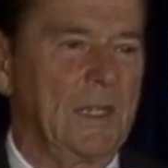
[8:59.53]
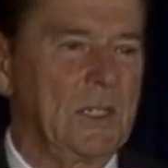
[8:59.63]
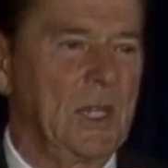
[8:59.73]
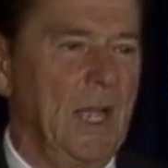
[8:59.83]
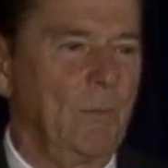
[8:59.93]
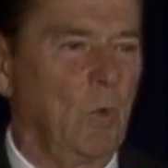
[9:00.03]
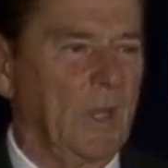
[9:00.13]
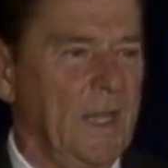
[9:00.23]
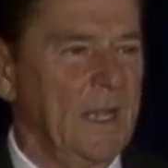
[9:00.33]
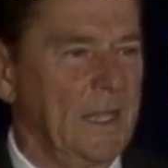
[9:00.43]
a job
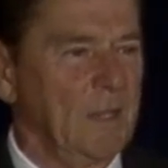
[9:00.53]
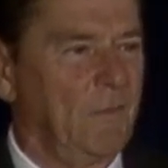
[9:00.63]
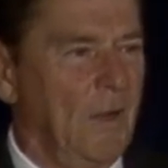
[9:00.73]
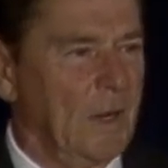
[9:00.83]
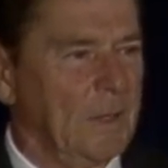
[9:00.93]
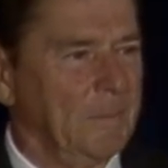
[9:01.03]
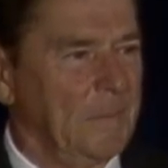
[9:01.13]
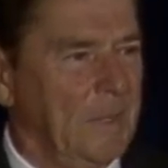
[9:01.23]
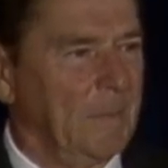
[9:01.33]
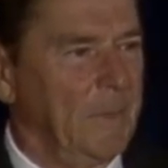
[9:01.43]
working on the
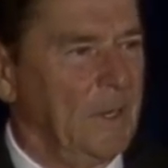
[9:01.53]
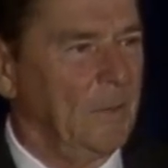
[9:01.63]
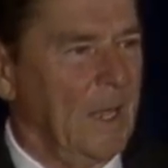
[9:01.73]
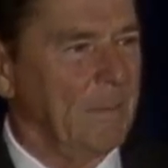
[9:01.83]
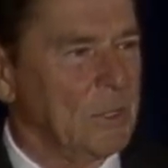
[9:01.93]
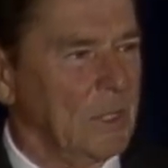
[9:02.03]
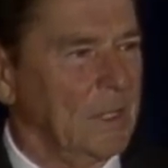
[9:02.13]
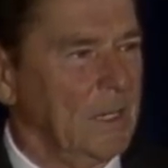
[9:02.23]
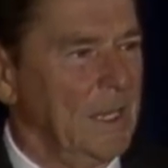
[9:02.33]
farm up in New Hampshire.